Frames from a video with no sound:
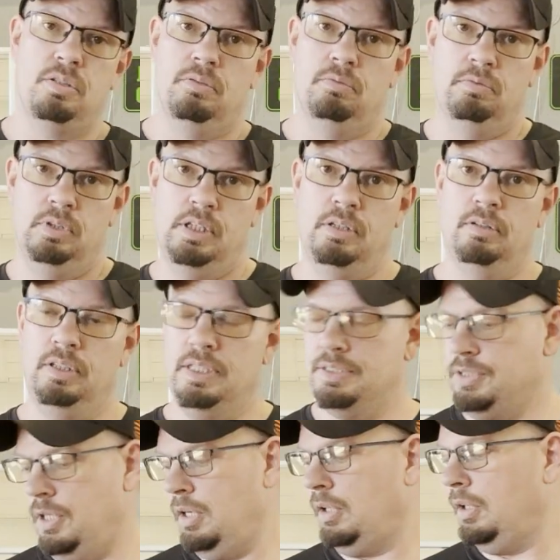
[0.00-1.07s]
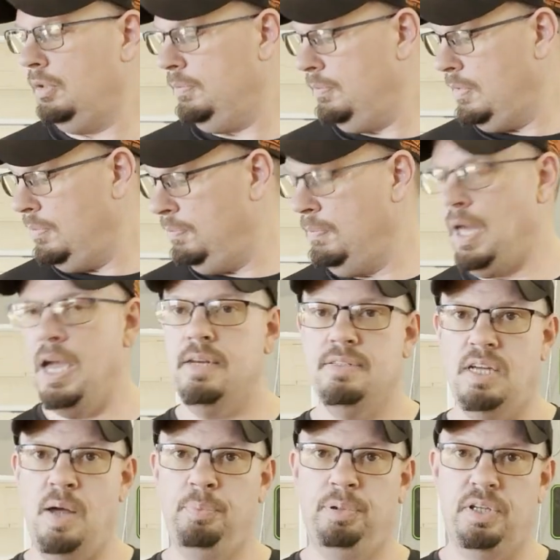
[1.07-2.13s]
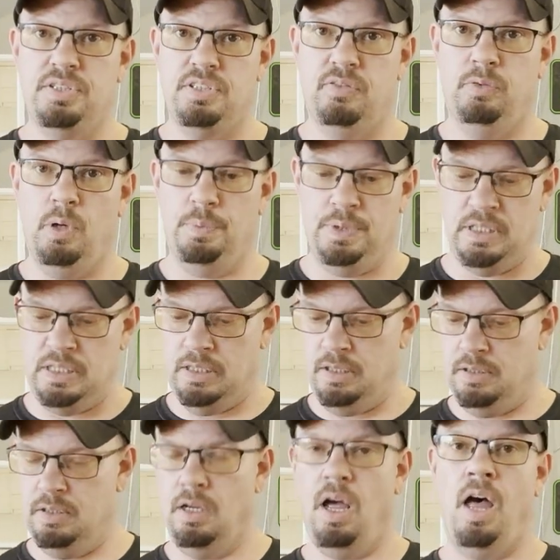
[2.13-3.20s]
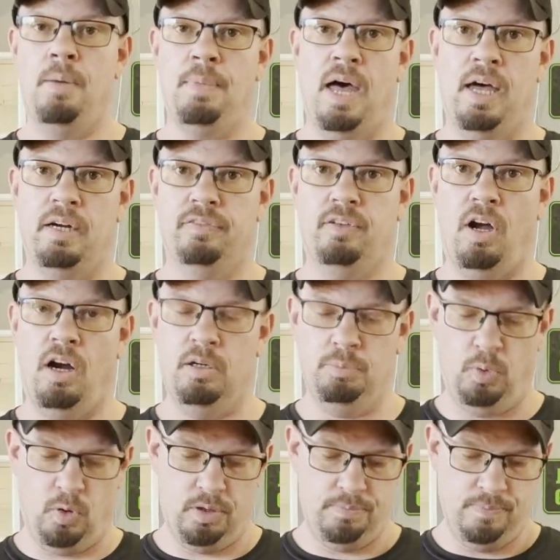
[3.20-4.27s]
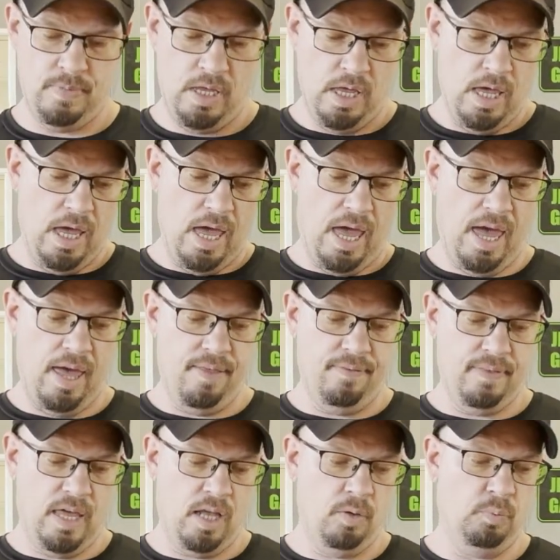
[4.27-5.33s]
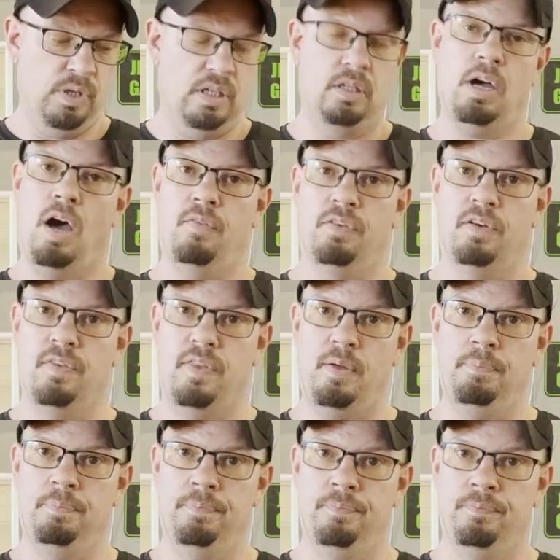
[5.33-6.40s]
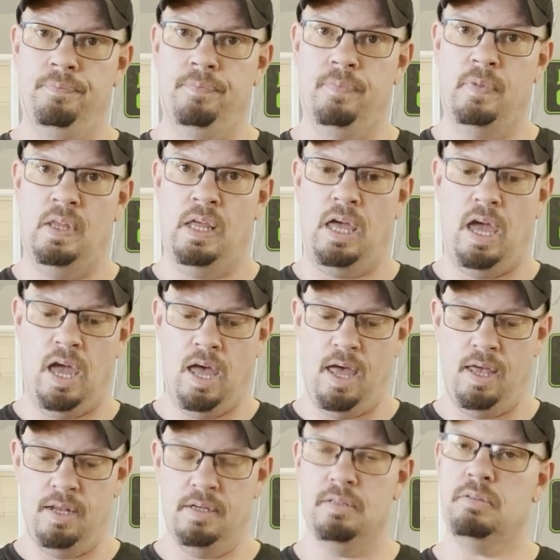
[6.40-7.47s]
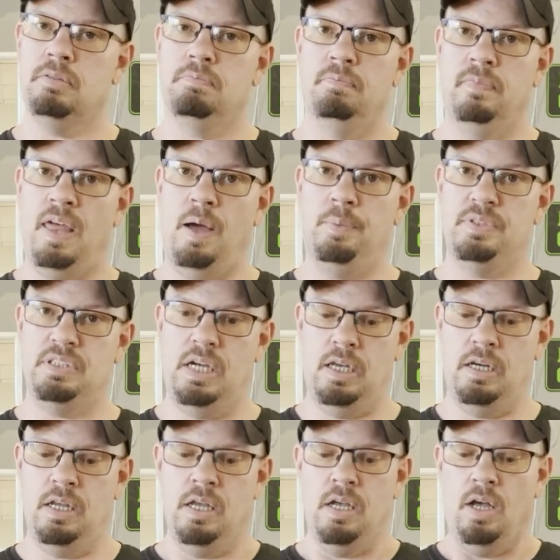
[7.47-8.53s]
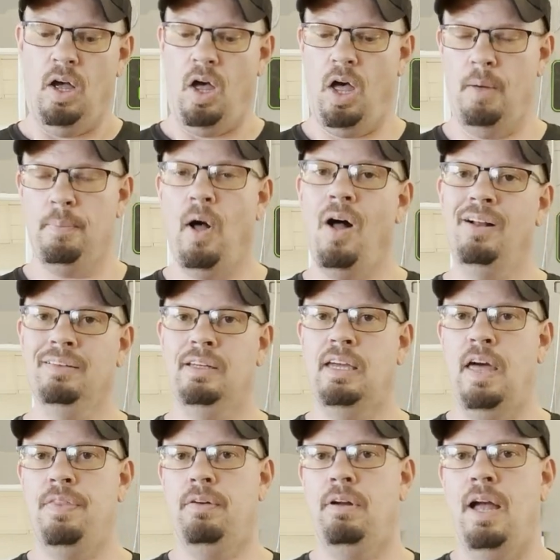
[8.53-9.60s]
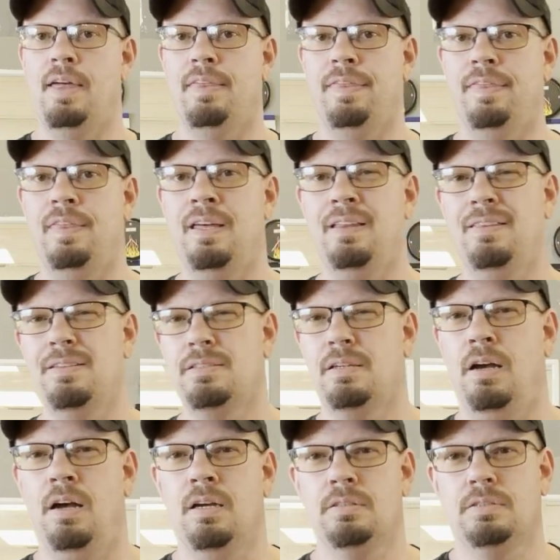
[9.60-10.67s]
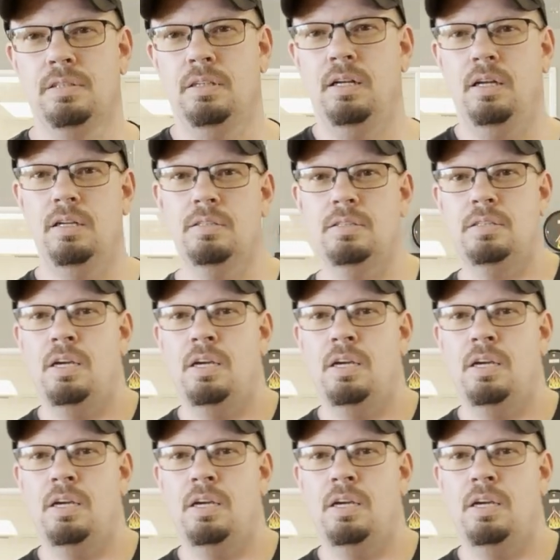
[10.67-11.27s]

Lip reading: literally made templates of what we needed out of cardboard, and then we covered them, and that was it. Altogether, I think this costed us,